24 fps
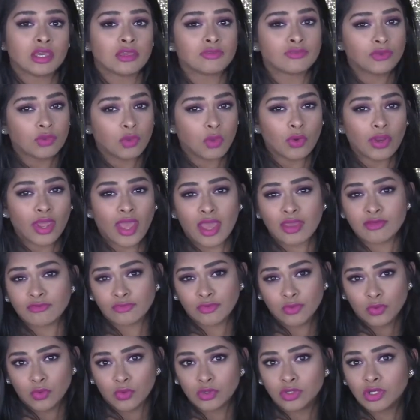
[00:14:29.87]
if you don't
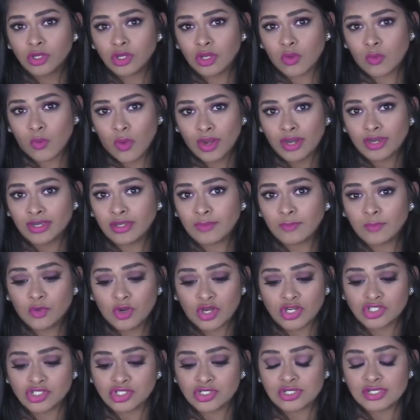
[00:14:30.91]
have good quality
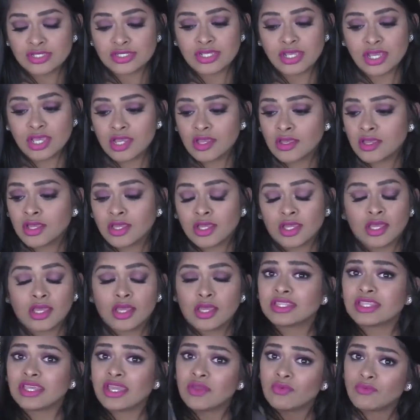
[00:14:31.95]
brushes,
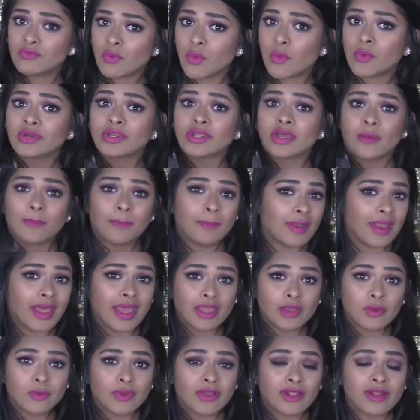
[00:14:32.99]
they won't
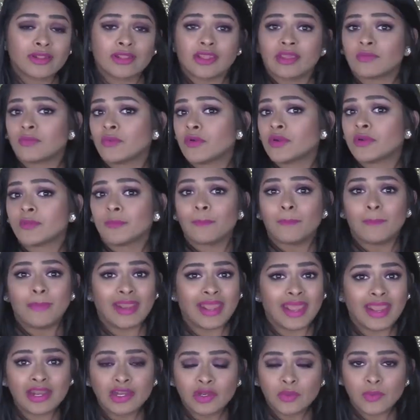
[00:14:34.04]
apply well, they won't
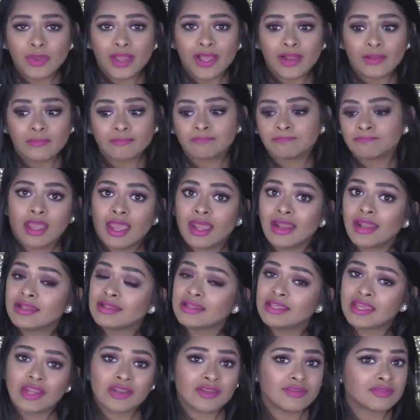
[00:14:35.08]
blend well, and
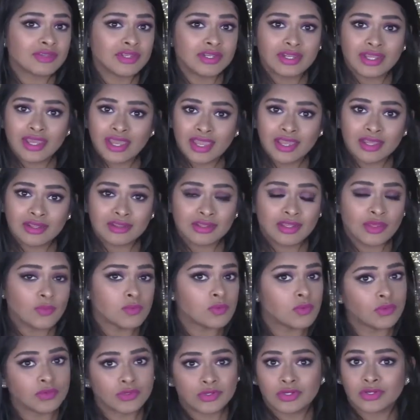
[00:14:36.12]
at the end of the day, they
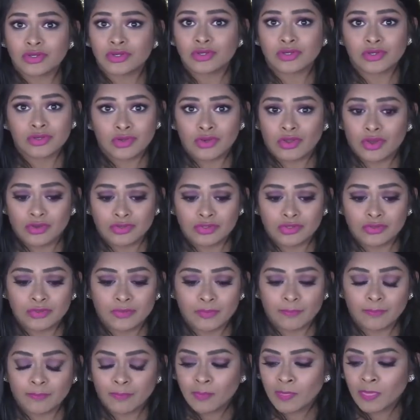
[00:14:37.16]
won't look good on
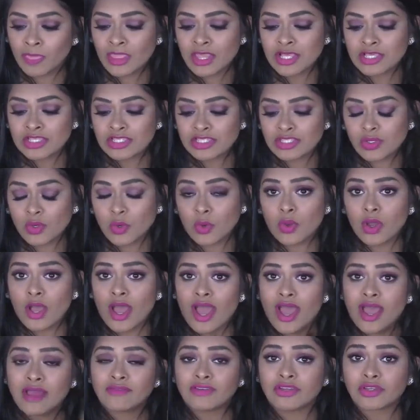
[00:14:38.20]
you. So
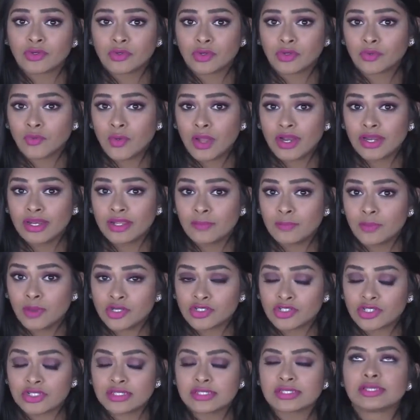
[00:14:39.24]
having good quality
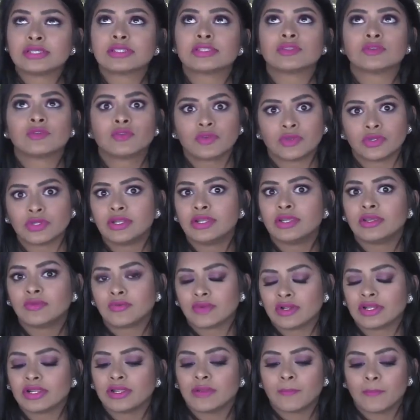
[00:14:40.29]
brushes is
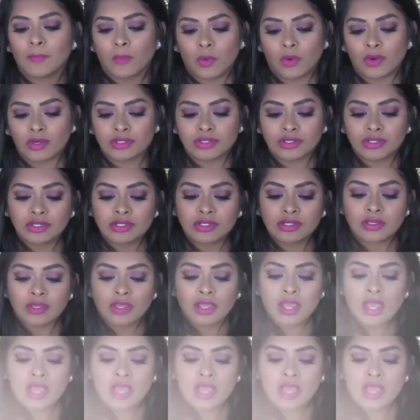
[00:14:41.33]
really important.